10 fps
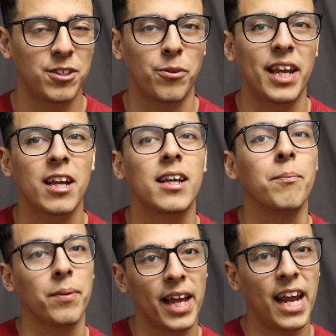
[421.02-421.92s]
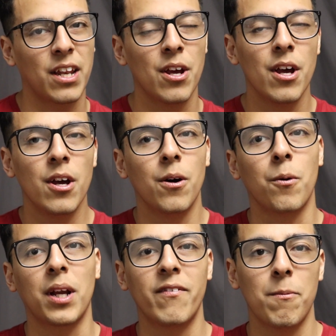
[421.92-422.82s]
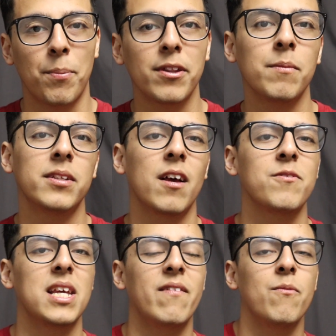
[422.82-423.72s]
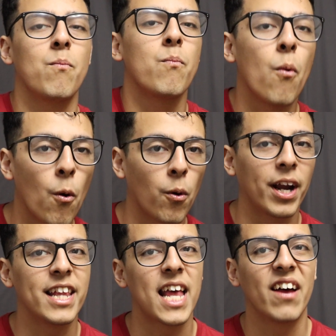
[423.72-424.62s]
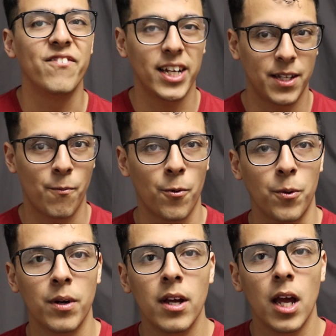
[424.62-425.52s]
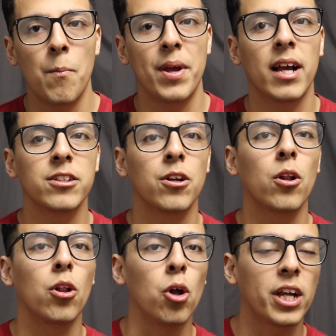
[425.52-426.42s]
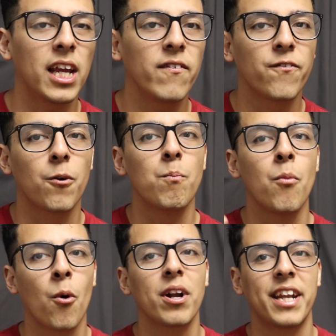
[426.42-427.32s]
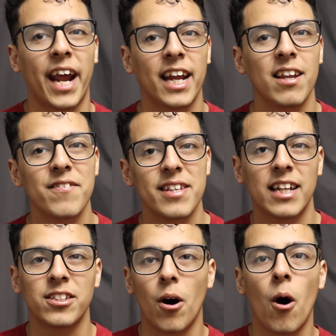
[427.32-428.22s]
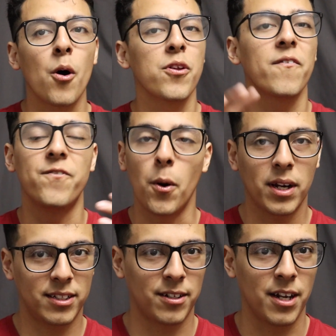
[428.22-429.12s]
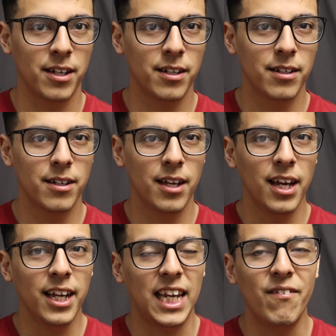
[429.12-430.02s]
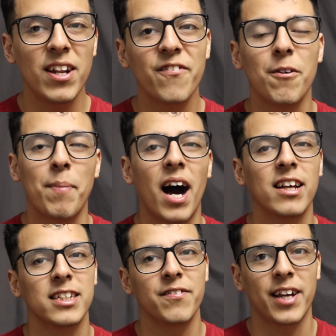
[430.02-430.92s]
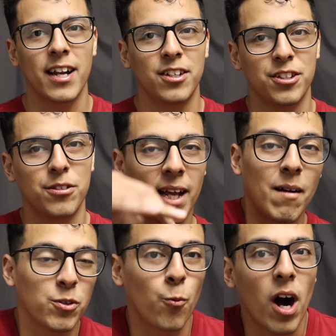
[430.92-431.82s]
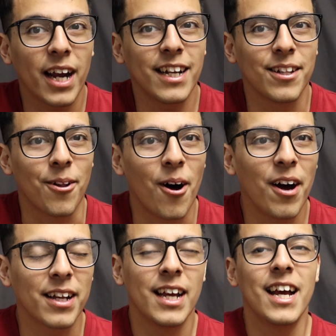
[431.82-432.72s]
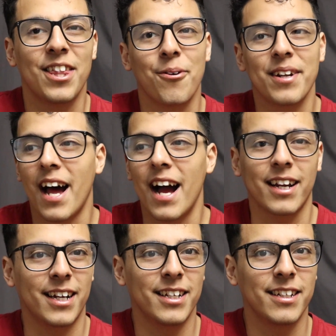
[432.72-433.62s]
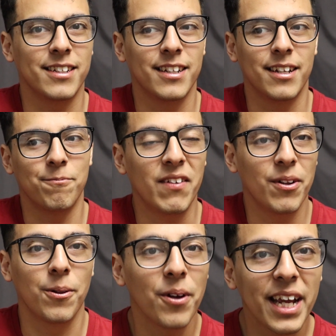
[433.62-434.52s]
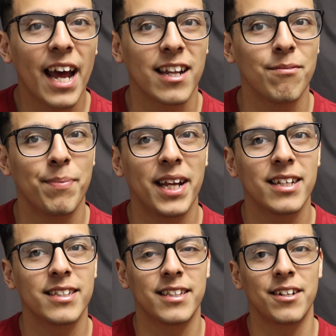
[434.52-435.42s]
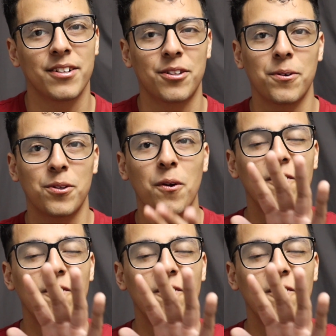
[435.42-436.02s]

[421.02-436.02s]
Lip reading: so they can complain or even put themselves even more in that victim role. And because they're looking for more negatives, that's all they're focused on. Even if a positive kind of just comes walking along, they're not going to even look at it because they're too